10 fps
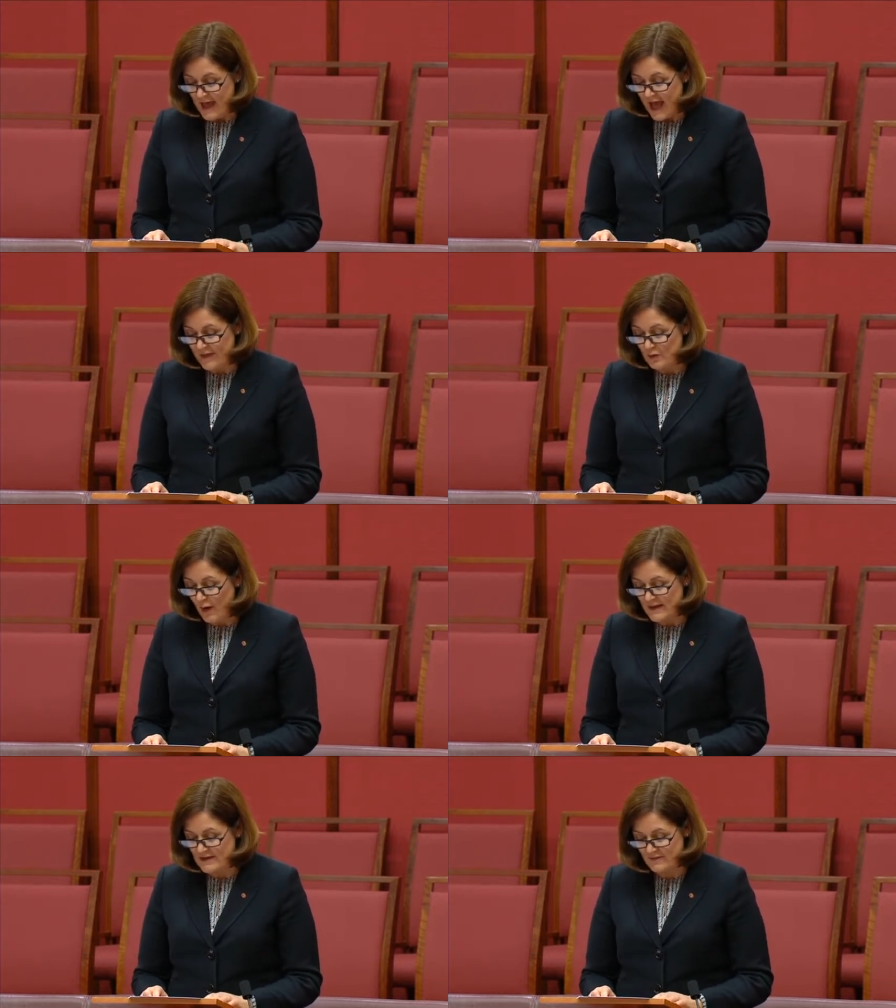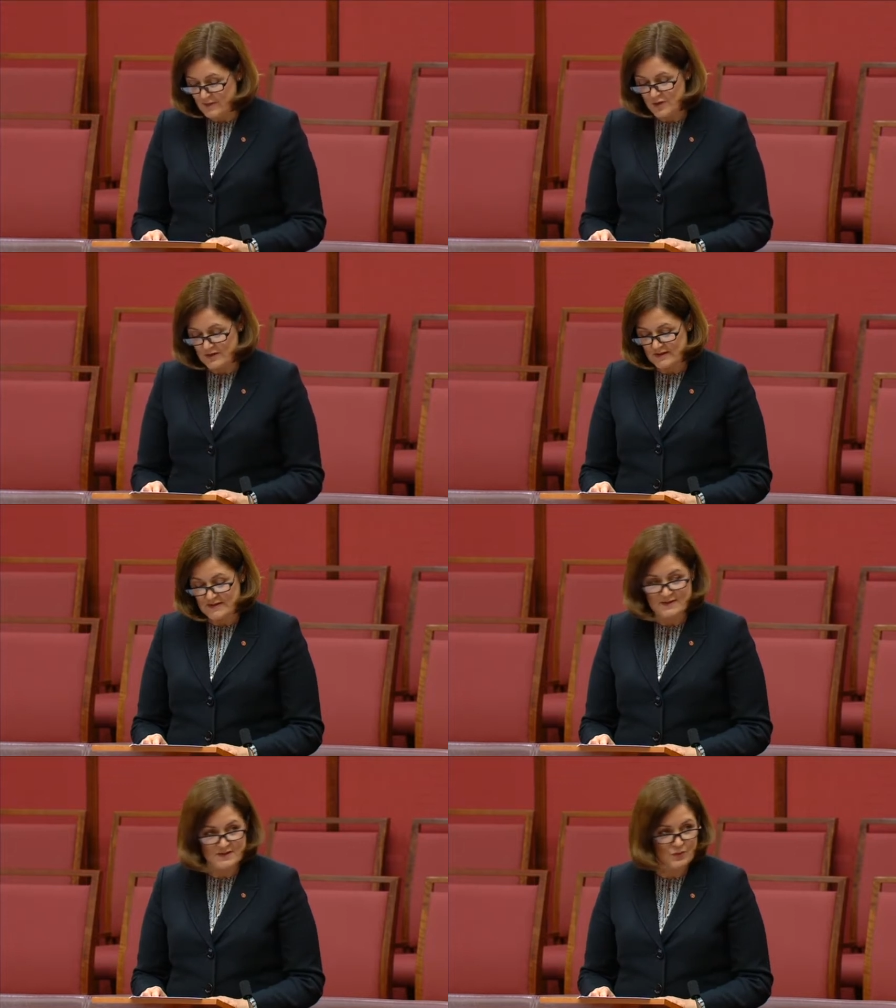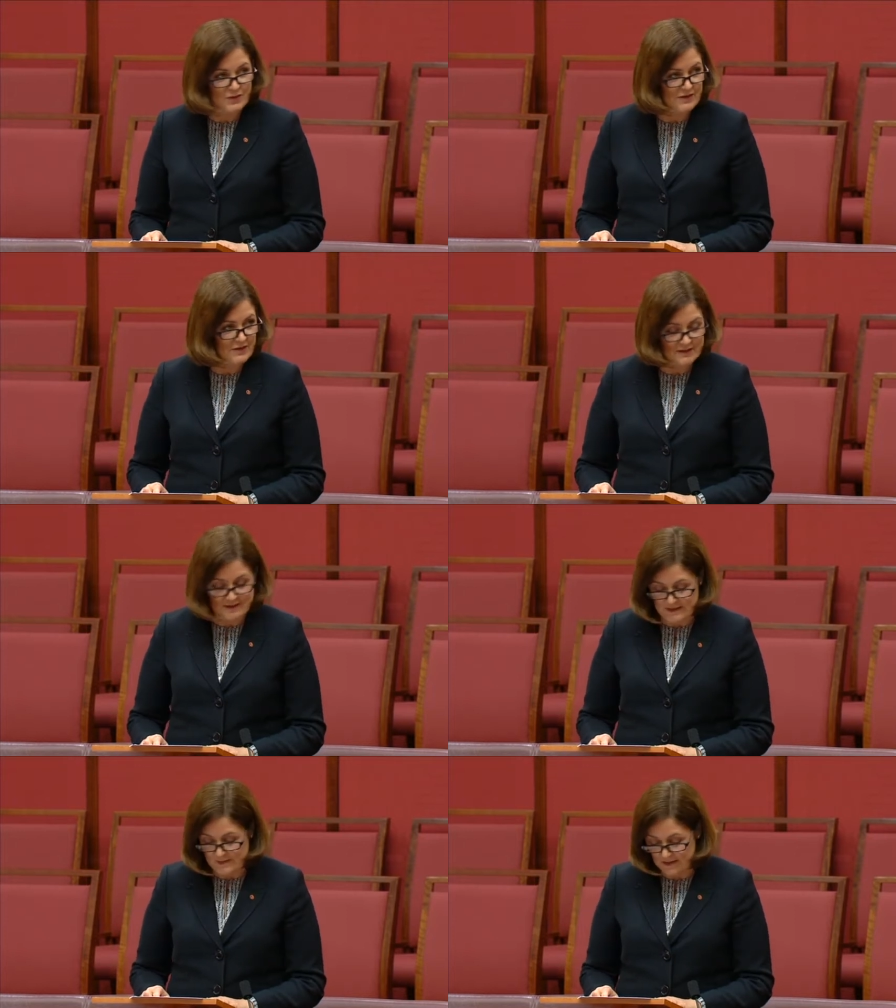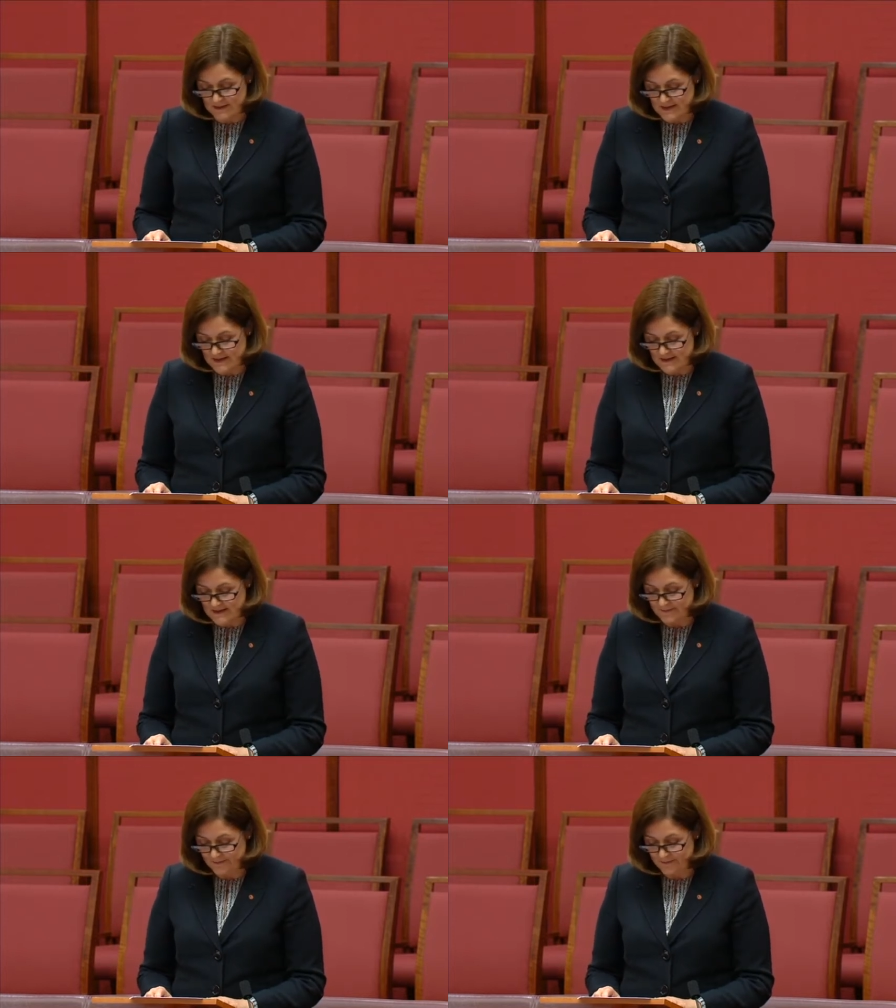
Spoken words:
and the rights of persons with disabilities.